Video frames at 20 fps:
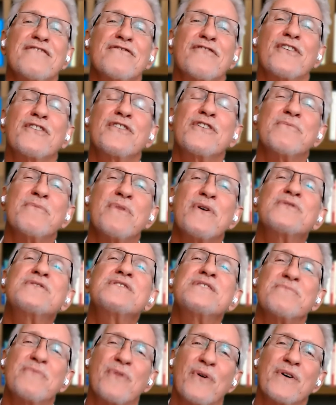for your
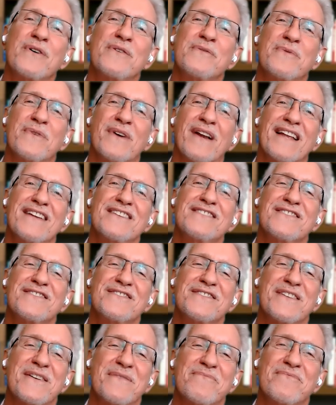most important
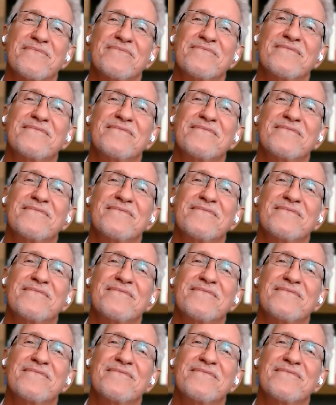relationship.